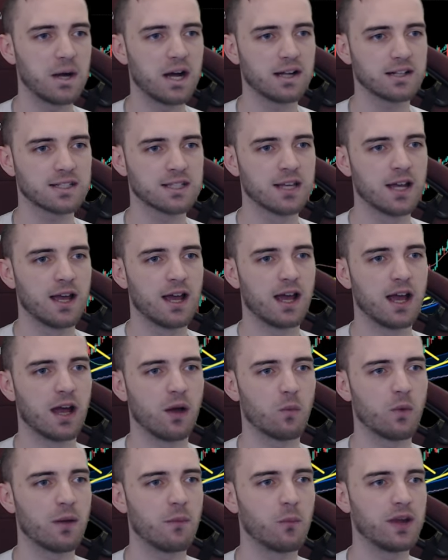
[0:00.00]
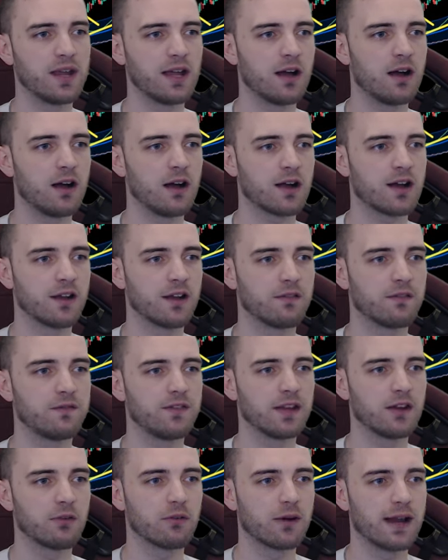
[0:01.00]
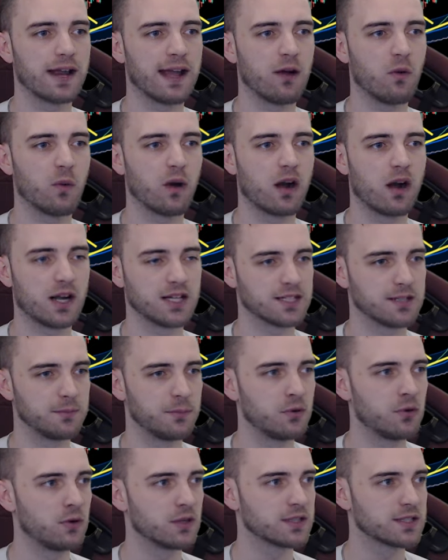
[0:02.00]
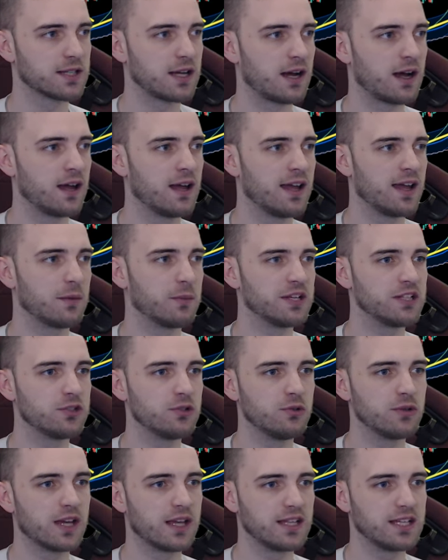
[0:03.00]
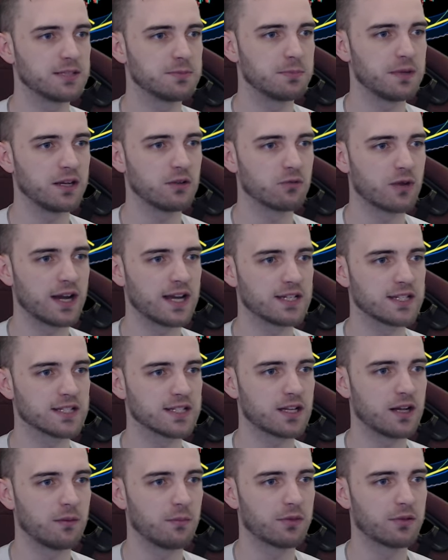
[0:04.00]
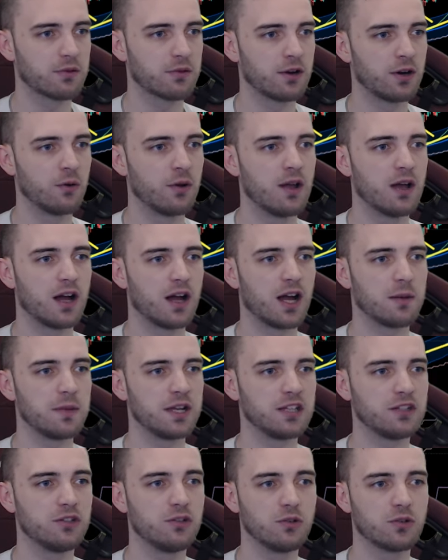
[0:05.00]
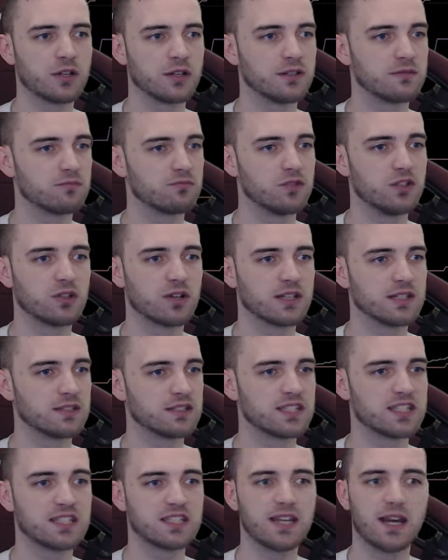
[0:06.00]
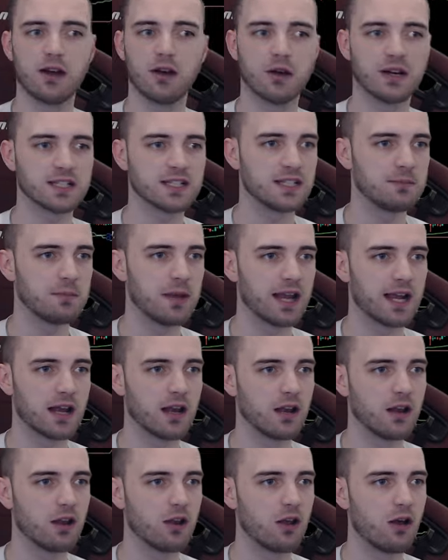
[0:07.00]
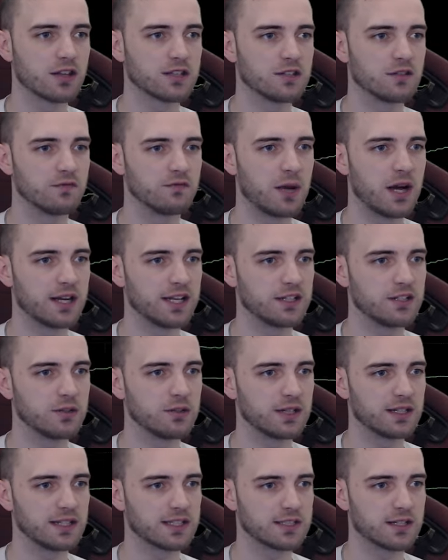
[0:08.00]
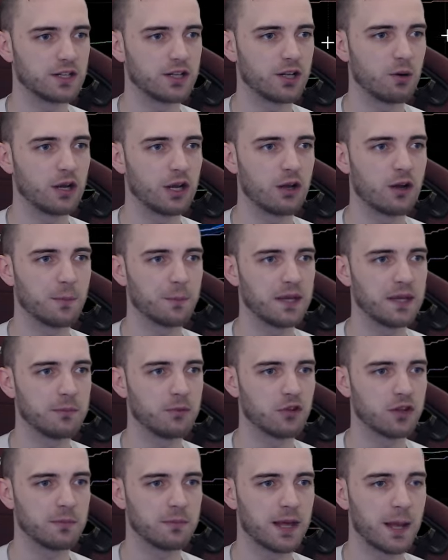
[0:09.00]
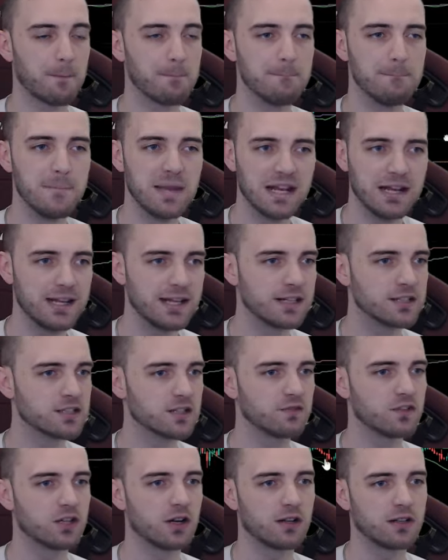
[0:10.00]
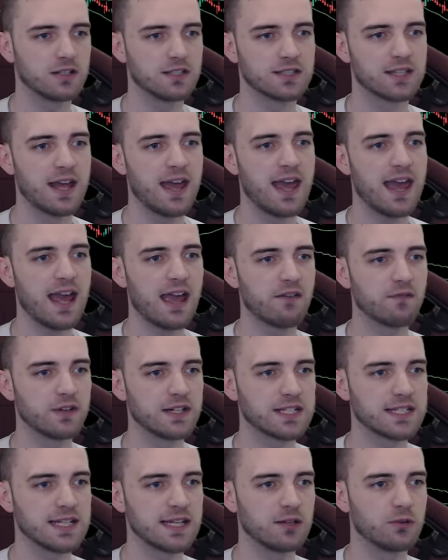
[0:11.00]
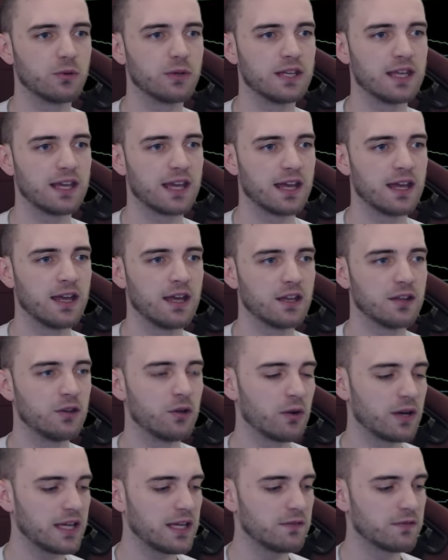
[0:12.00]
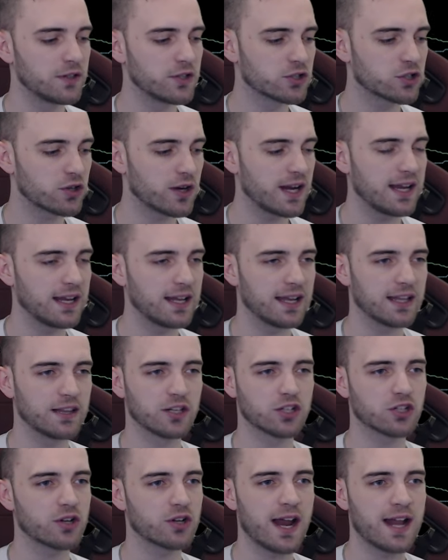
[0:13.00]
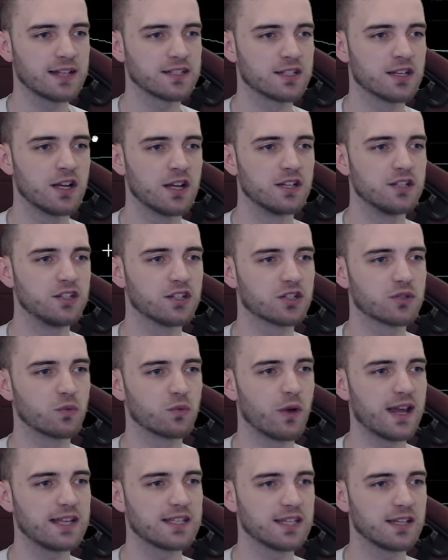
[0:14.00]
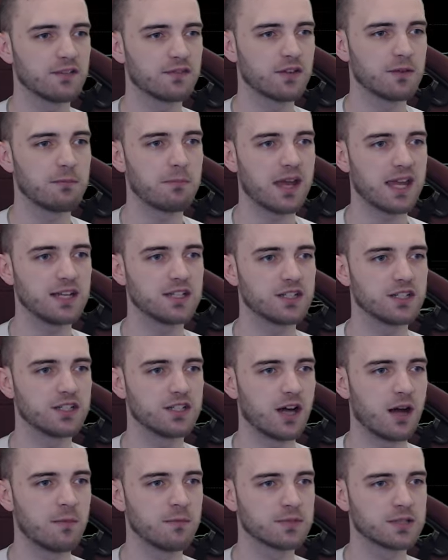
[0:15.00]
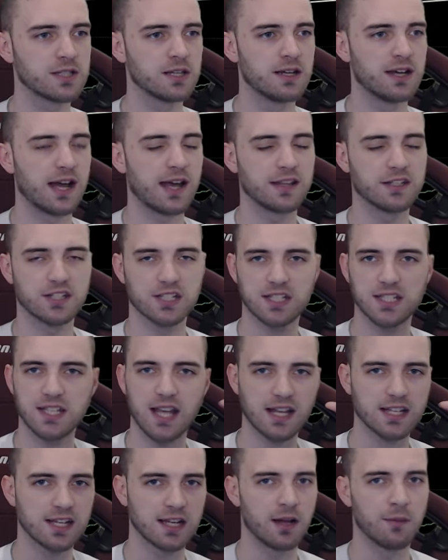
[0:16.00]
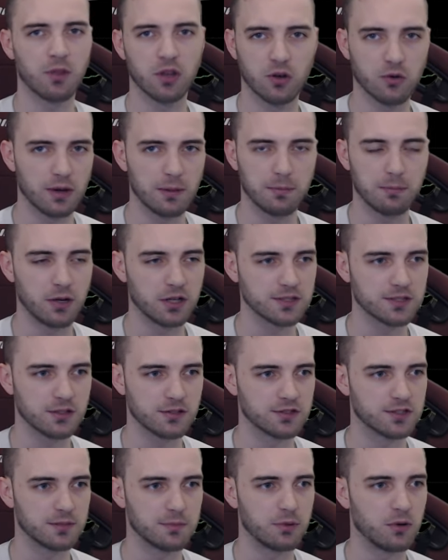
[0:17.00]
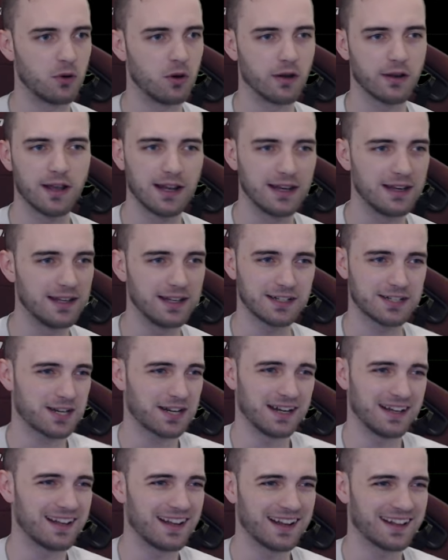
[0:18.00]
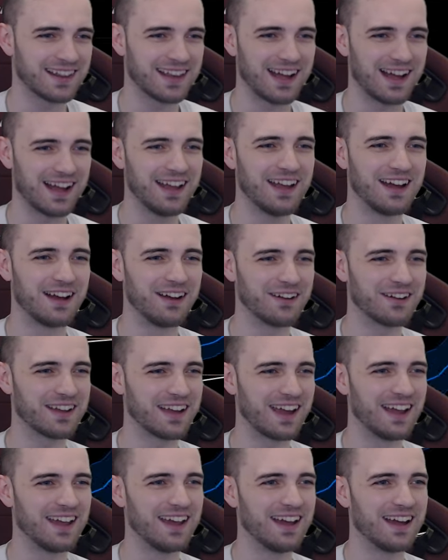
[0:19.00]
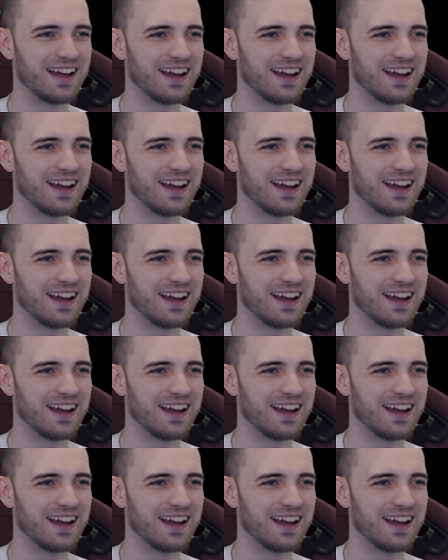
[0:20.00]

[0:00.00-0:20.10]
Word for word: But uh, when we are kind of figuring out where our supports are and we do get these big ranges come through, I mean, you can you can seriously make a lot of money doing this. I know a lot of people that make millions of dollars every single year, not even trading the trends, just waiting for major dumps and just setting up the grid rib bots on support, literally like that, okay?